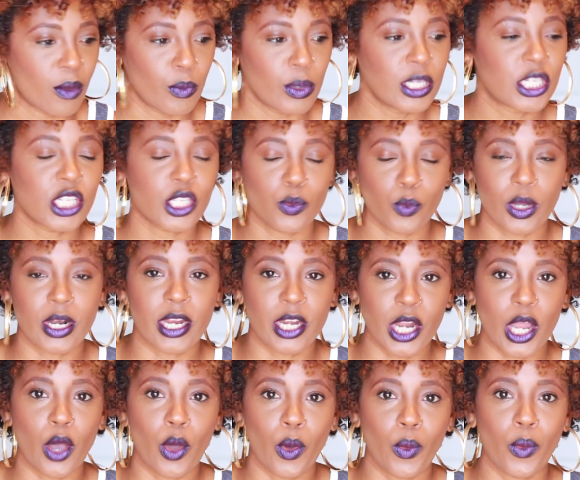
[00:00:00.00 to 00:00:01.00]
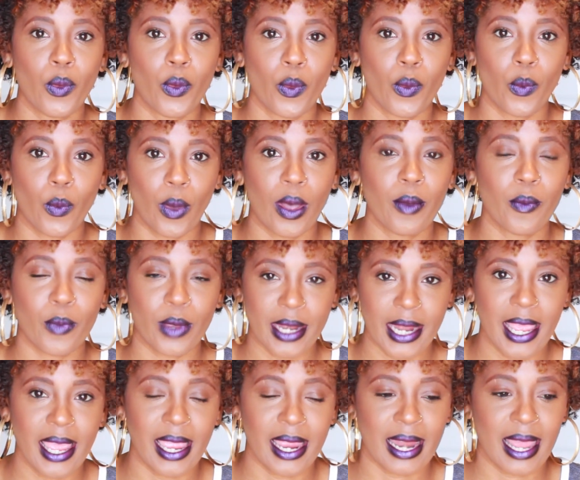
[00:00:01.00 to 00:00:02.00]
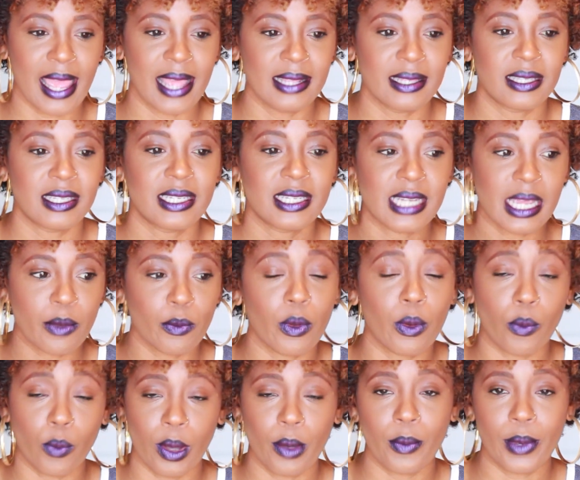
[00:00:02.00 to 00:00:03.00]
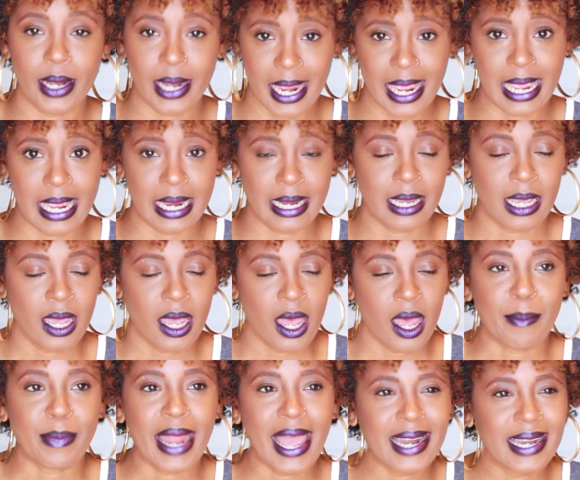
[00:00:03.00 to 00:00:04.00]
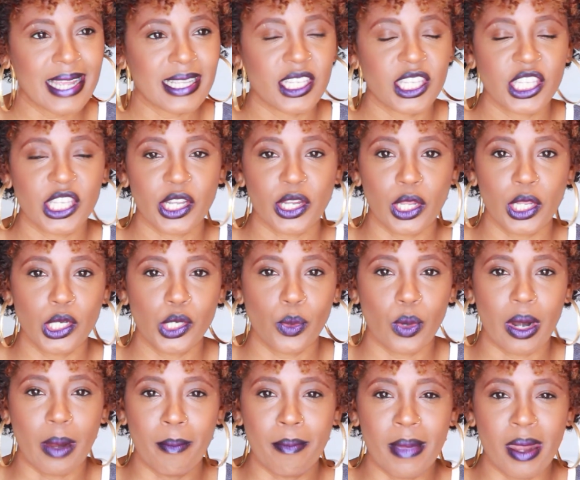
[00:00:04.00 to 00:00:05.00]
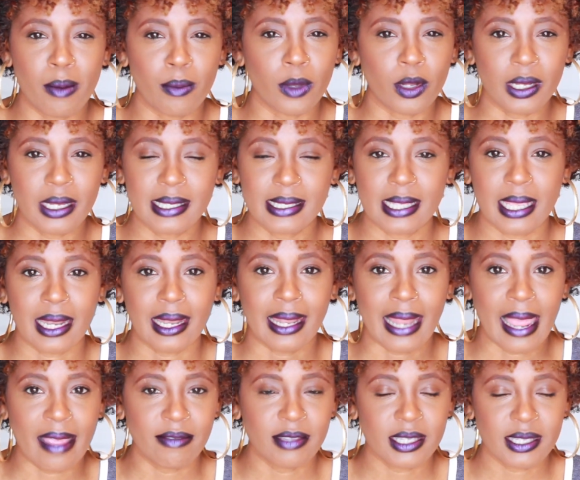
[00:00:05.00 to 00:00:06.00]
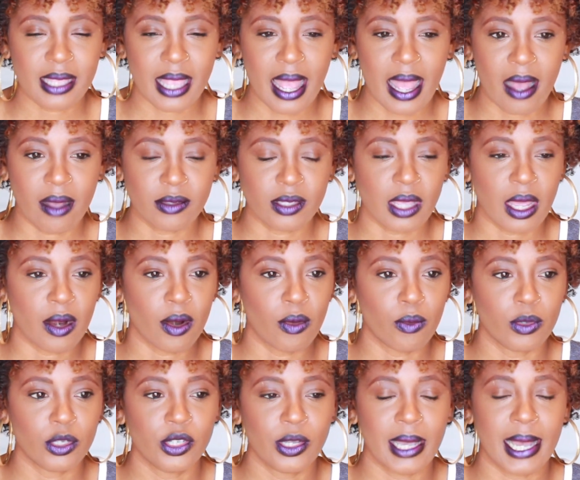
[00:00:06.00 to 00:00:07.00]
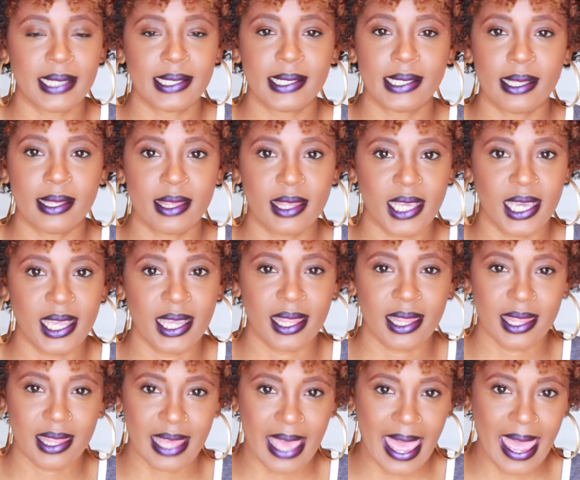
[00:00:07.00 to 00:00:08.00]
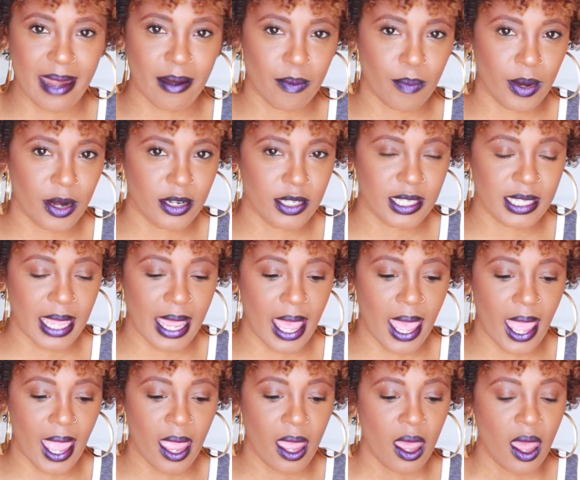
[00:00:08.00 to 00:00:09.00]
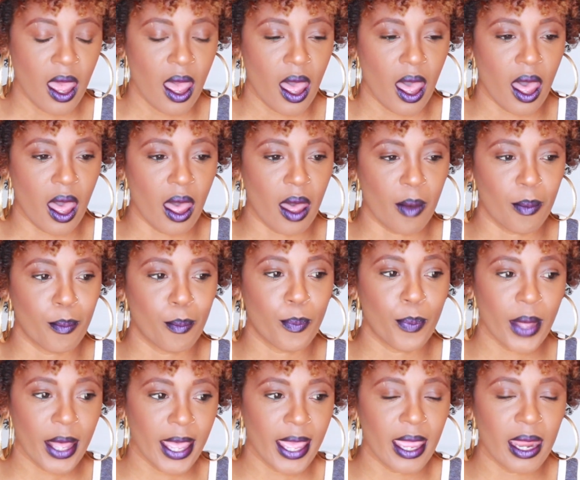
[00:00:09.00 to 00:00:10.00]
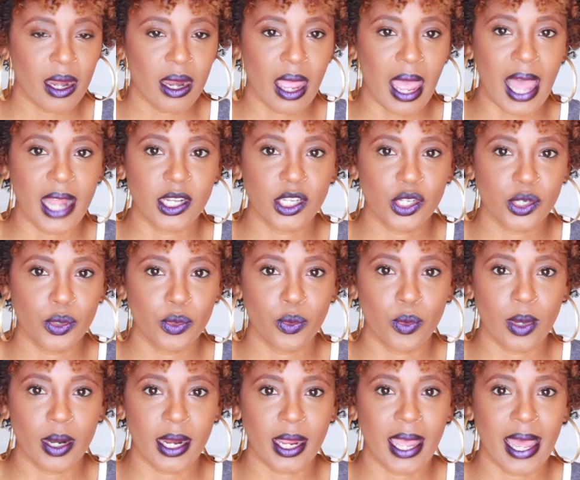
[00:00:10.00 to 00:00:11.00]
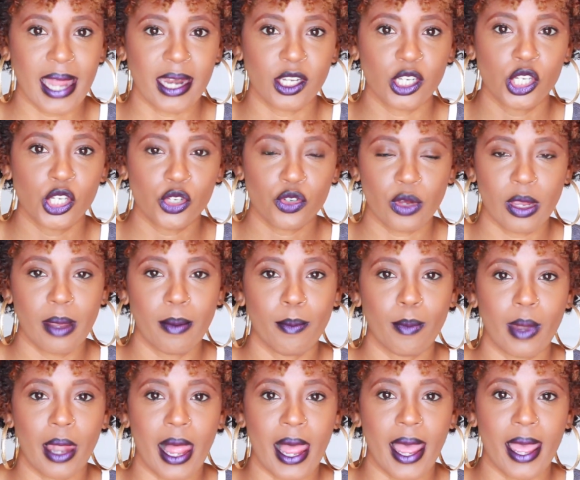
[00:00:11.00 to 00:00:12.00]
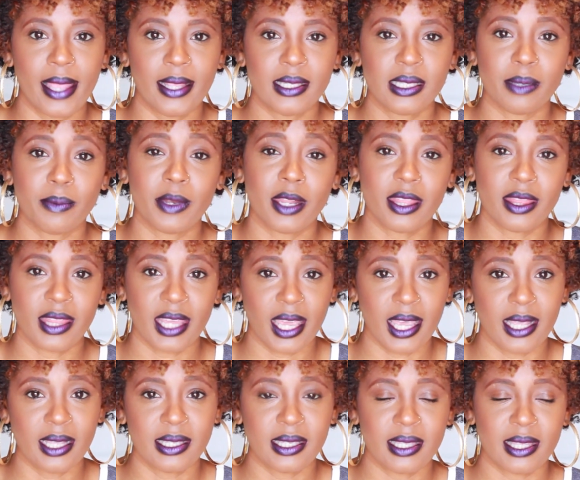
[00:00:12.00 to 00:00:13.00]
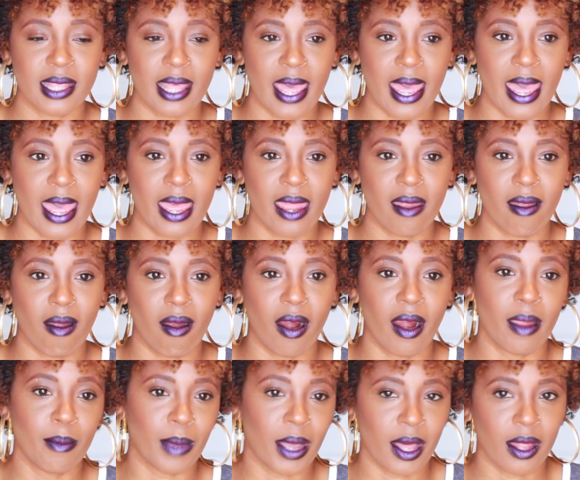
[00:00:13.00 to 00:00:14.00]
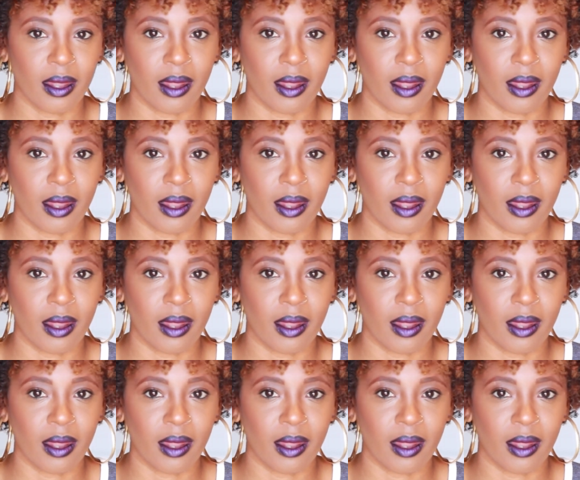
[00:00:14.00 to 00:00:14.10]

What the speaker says: We just want to know what we need and stick with what we need. I'm not necessarily doing a minimalistic lifestyle, so I don't want you guys to think that per se, but I do want to kind of streamline some of the things that are in my